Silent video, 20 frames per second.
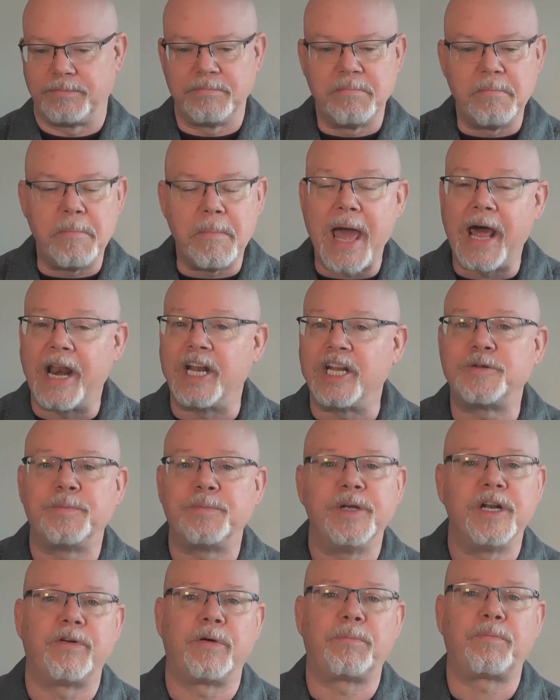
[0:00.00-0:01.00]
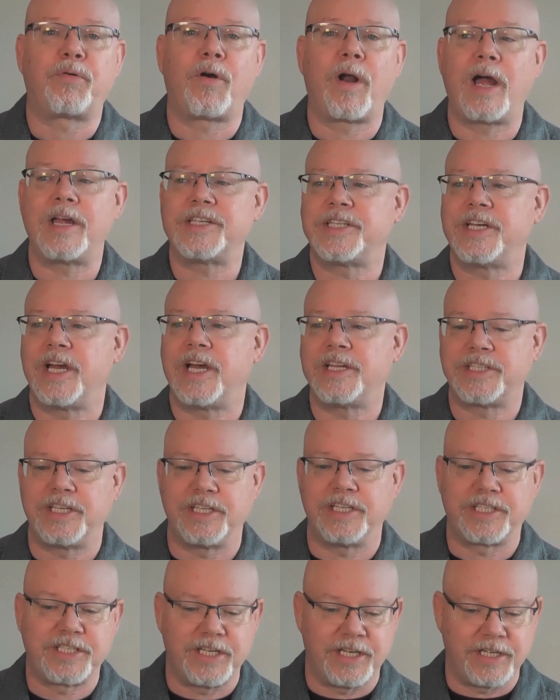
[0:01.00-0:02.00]
management of a process,
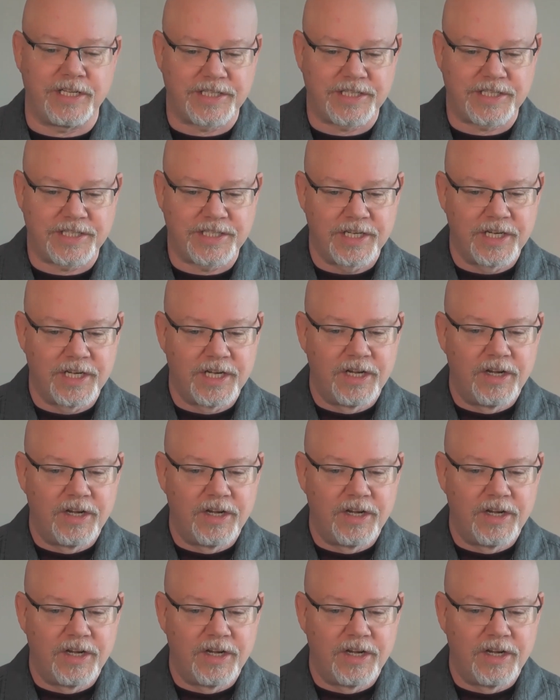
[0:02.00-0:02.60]
it's